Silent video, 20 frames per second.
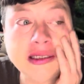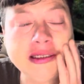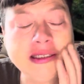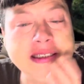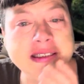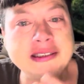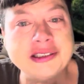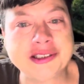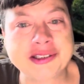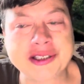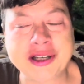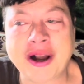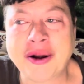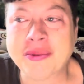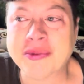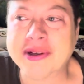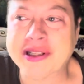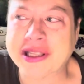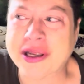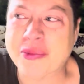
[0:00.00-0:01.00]
It's
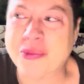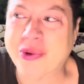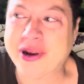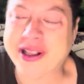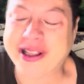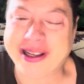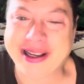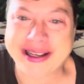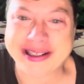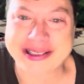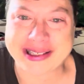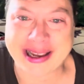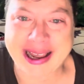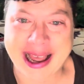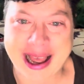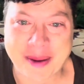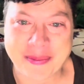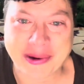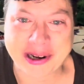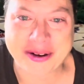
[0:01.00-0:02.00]
not really willing it to
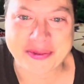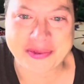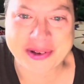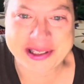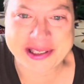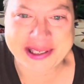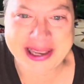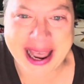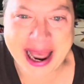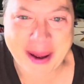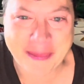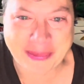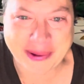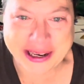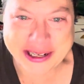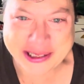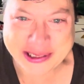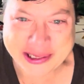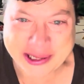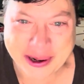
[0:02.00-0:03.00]
happen if it's
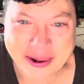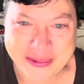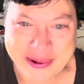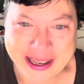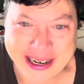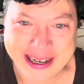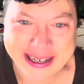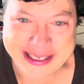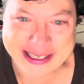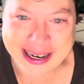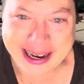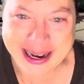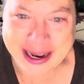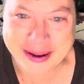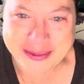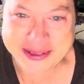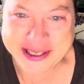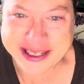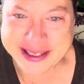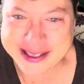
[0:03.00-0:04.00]
happened so many
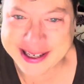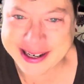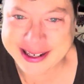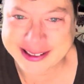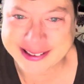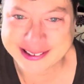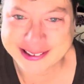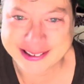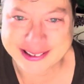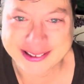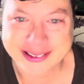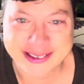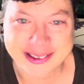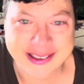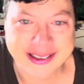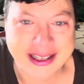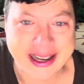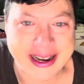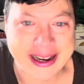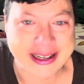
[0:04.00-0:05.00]
times, is it?
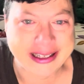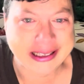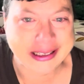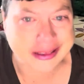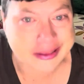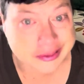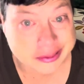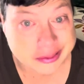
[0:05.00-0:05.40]
Like,